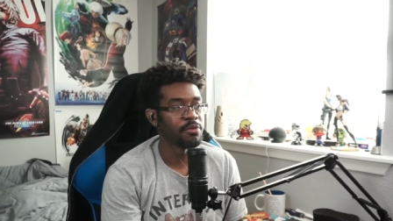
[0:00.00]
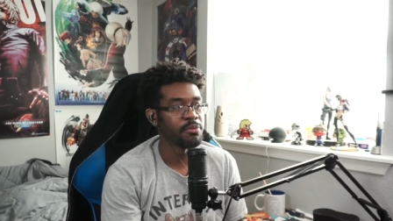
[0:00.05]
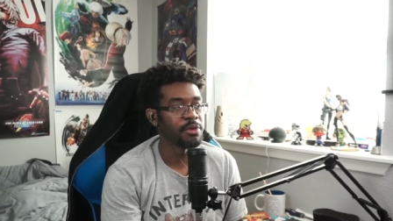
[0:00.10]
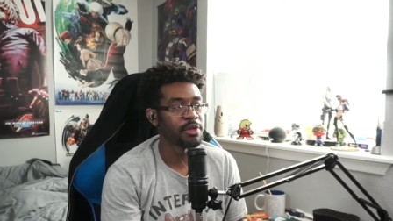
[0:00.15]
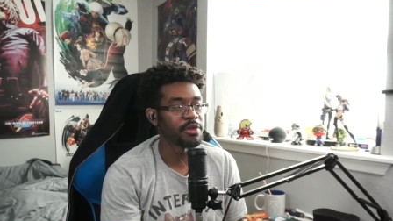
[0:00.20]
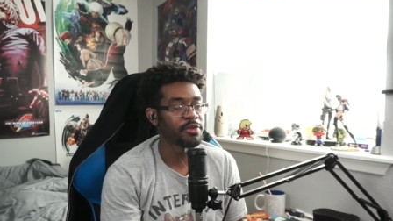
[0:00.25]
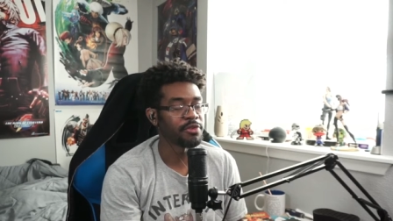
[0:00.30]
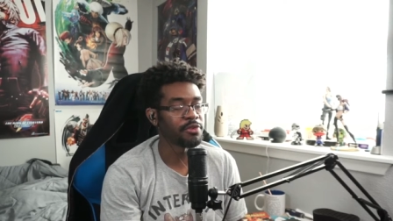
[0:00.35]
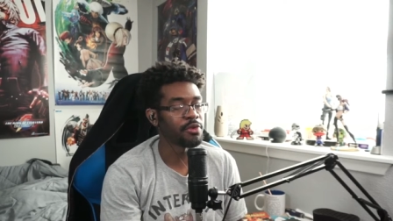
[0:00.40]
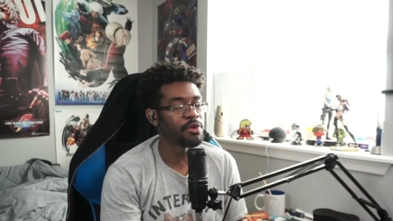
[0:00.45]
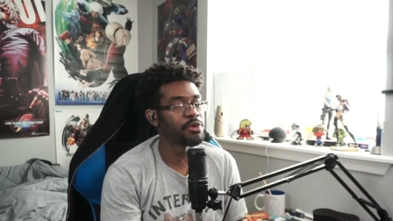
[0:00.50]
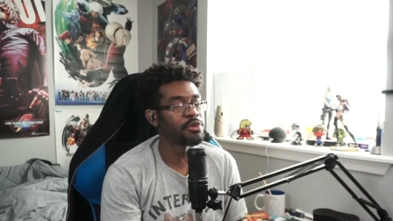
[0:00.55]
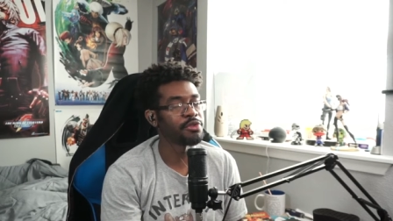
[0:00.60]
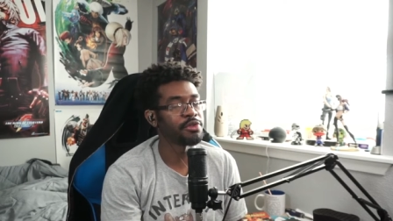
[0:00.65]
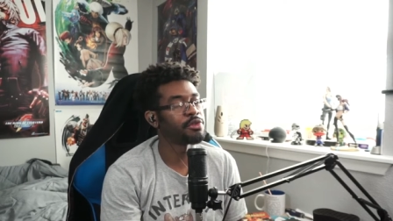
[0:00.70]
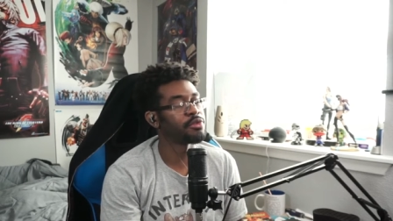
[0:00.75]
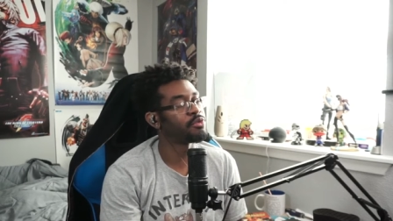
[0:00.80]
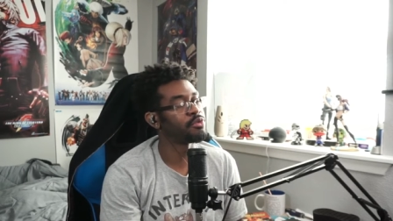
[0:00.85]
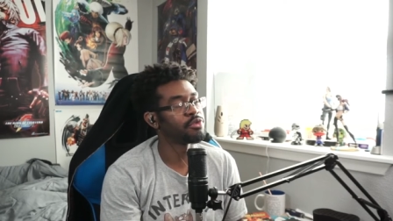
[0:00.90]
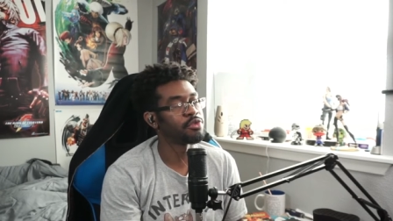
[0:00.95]
Because throw is
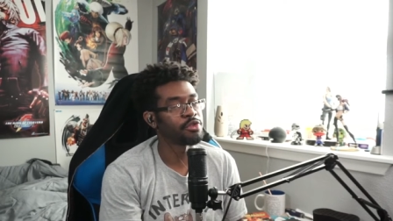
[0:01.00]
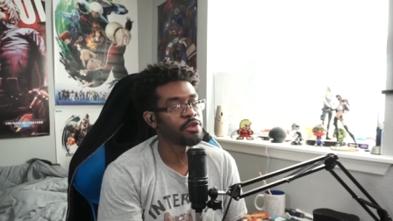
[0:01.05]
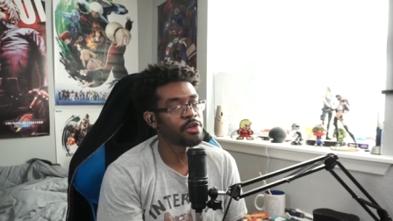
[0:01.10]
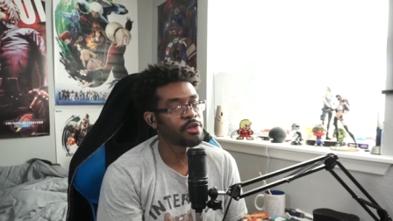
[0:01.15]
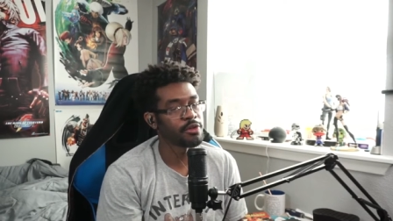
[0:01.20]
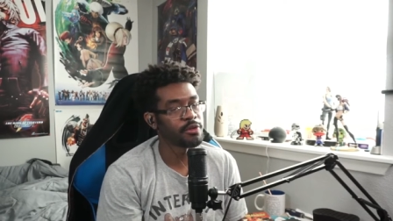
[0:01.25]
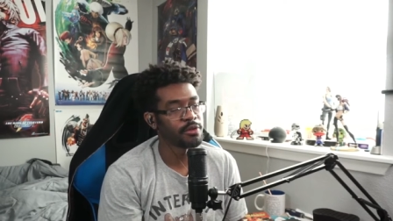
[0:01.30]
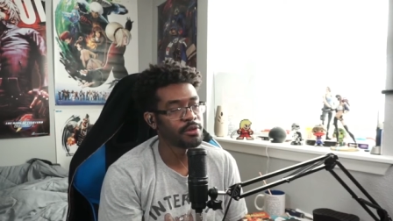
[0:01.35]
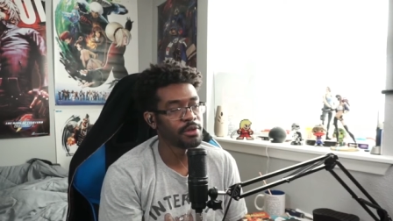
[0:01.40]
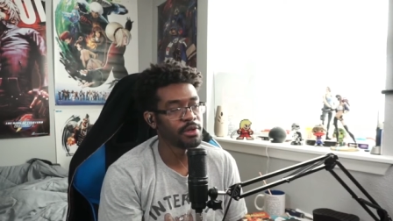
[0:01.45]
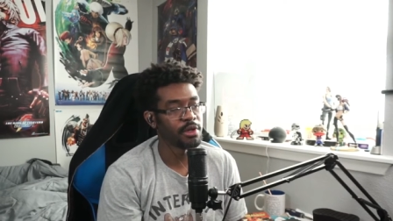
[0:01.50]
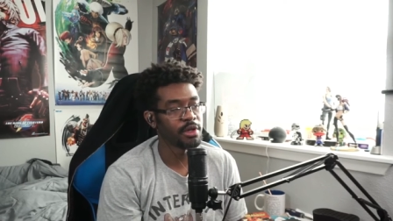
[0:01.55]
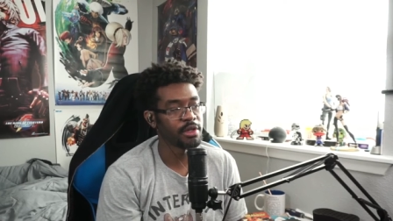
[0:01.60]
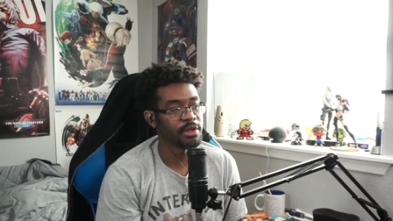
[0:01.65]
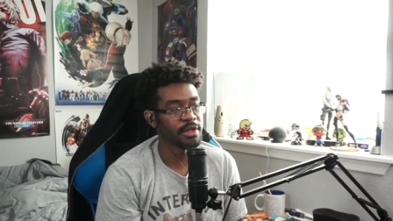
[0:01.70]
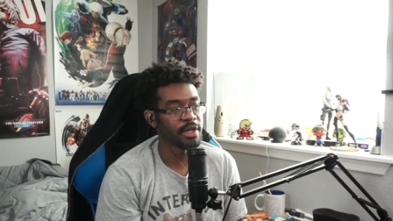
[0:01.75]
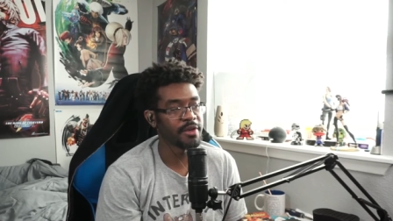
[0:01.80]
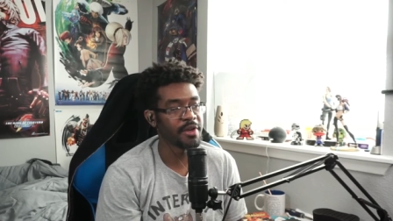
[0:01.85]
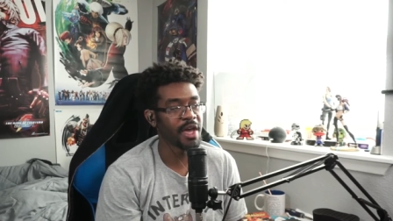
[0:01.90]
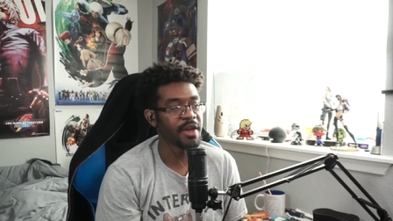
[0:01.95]
still too strong,
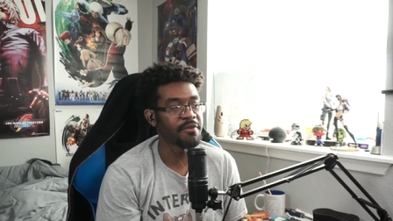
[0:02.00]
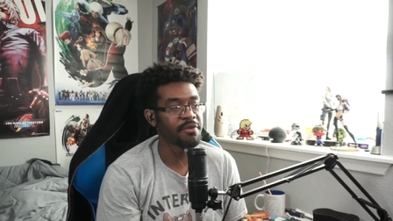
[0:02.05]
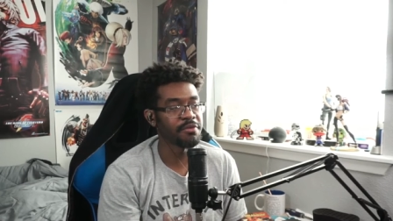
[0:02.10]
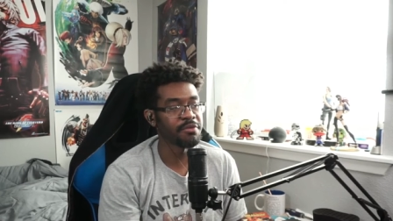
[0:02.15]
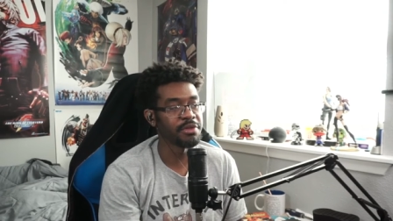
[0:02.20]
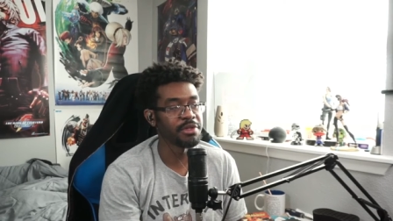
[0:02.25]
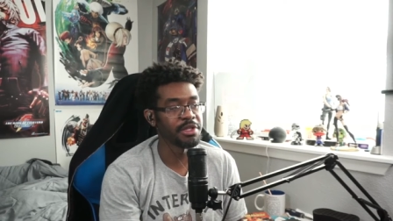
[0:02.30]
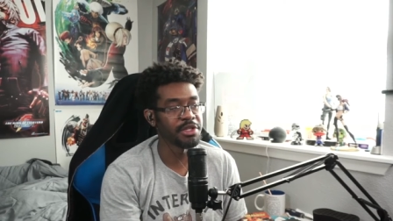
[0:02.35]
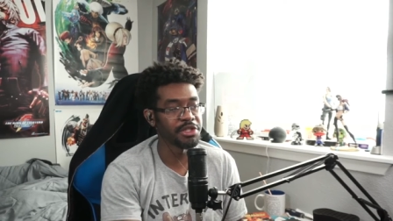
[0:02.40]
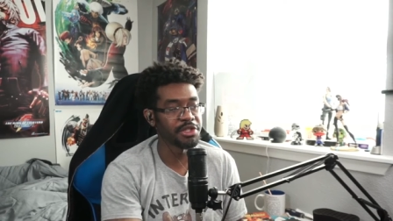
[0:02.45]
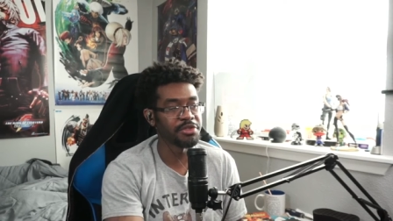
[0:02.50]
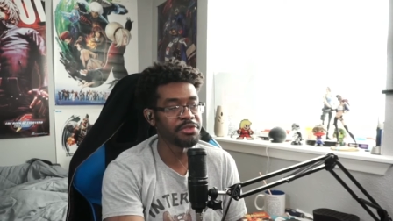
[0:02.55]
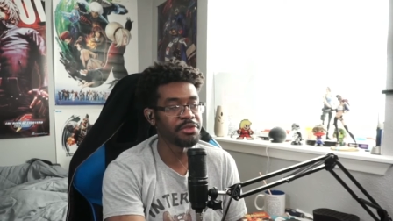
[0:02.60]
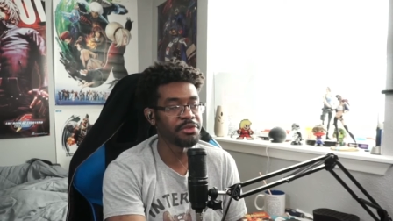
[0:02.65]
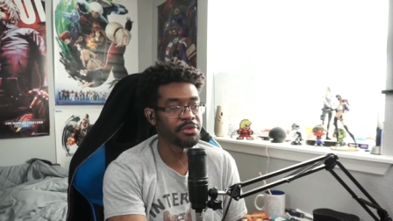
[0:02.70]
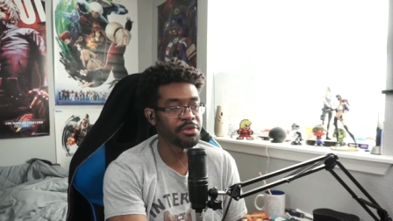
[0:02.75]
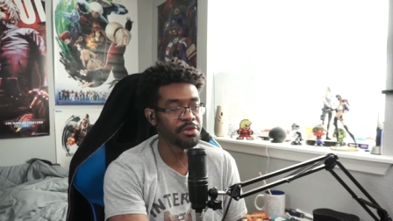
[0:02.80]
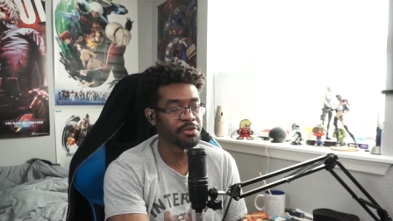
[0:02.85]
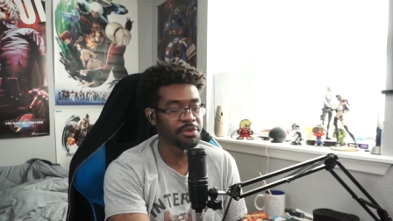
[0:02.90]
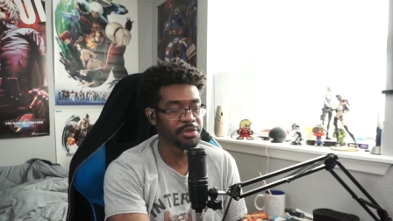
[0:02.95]
and they haven't really adjusted
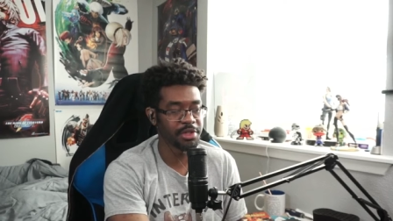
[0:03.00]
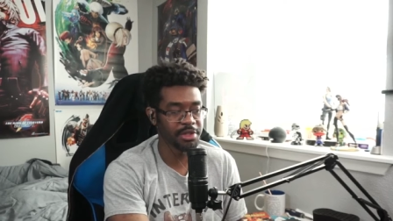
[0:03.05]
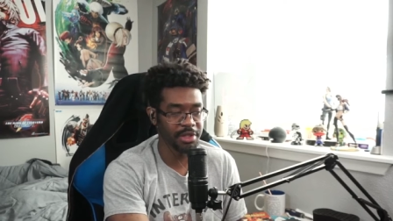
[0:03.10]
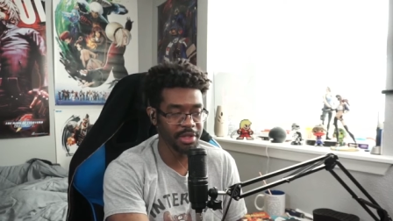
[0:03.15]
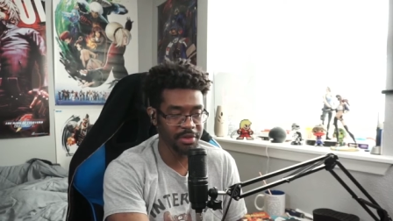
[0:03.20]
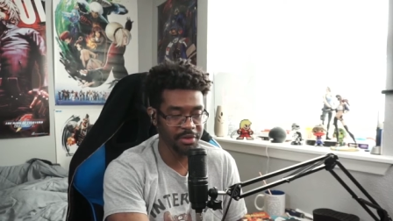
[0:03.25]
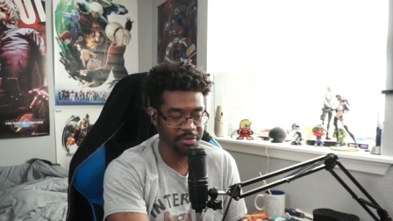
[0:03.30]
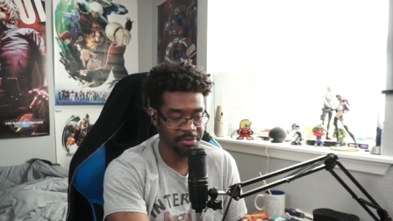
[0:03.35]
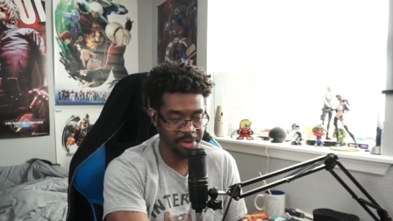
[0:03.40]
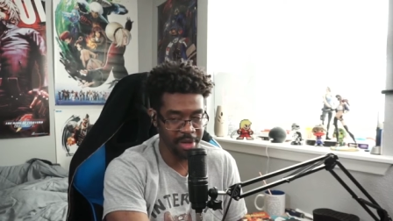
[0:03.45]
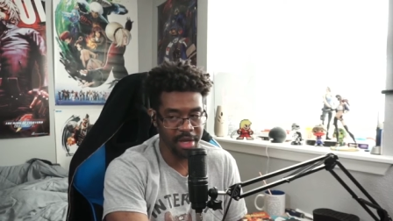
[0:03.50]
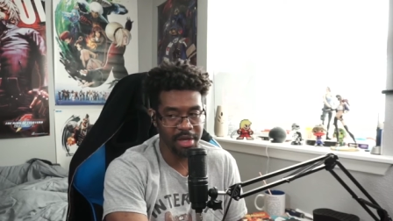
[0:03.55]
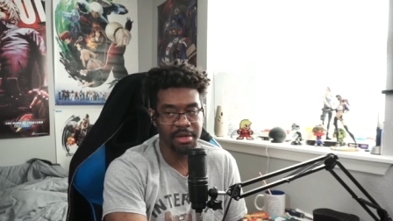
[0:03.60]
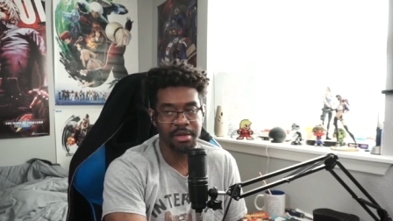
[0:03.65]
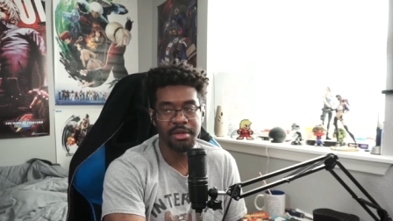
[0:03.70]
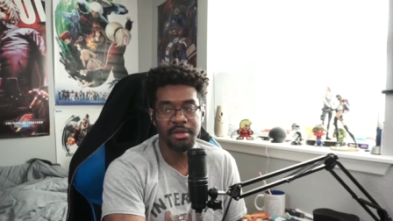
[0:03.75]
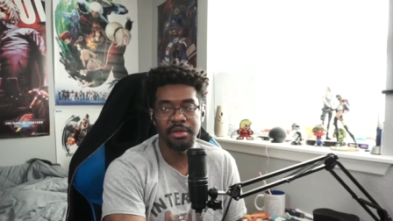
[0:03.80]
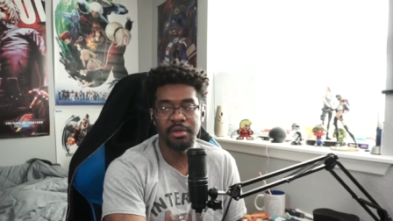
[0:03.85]
throw, which I think is bad.